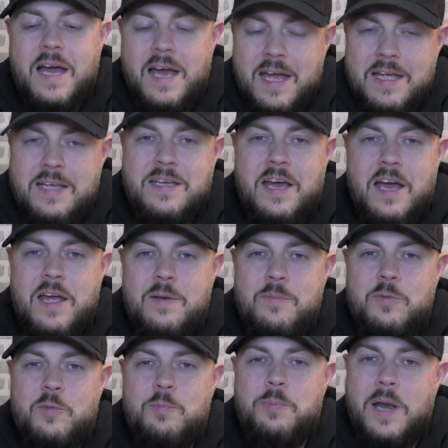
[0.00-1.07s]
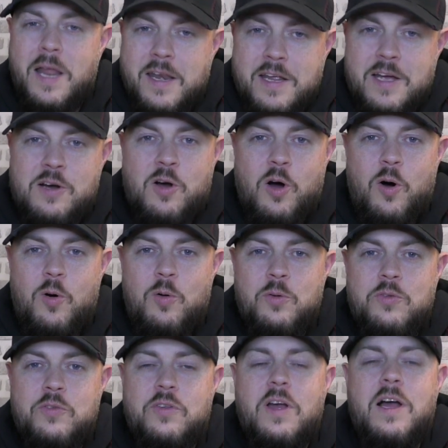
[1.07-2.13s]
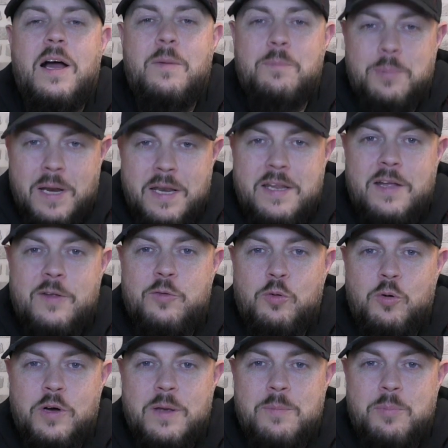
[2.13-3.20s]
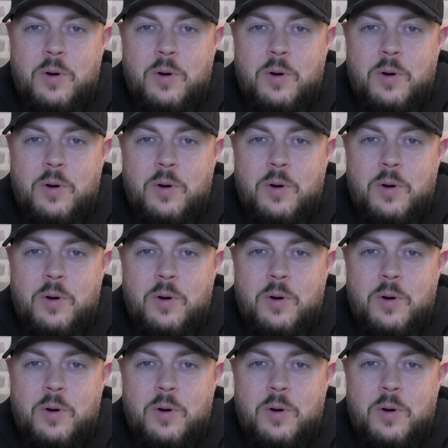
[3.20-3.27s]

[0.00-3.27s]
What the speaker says: 8 games, plenty of goals, and plenty of talking